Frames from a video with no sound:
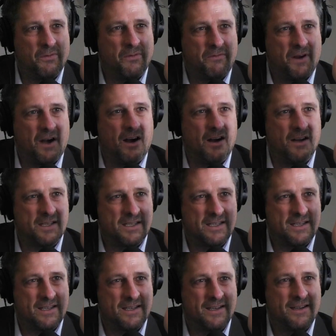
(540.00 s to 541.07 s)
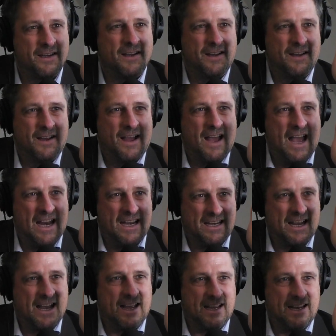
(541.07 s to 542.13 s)
fast
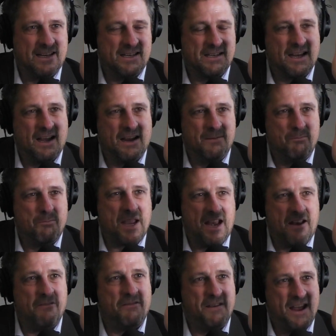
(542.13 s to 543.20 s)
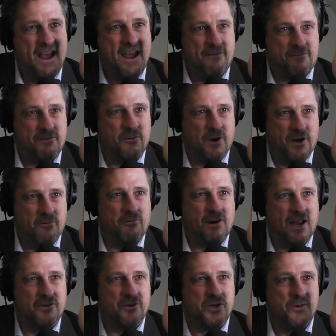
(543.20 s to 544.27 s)
and benefit everyone
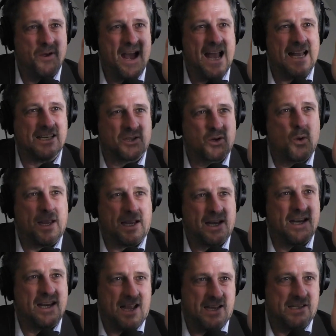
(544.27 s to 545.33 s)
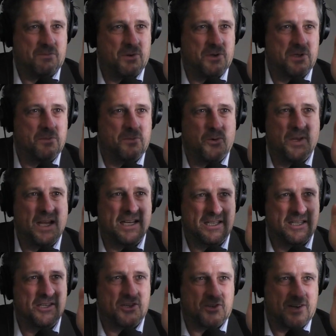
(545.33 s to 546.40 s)
around you as quickly as possible. That's
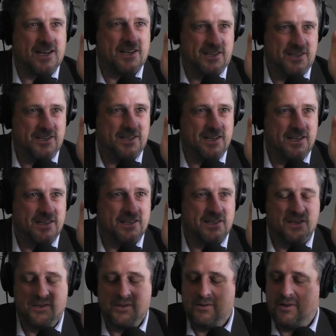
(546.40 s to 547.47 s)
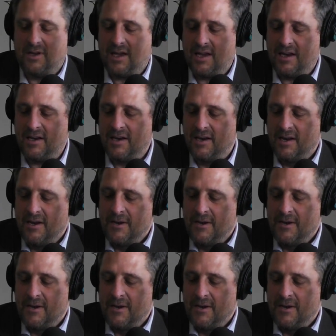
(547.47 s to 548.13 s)
the strategy, is to do that. And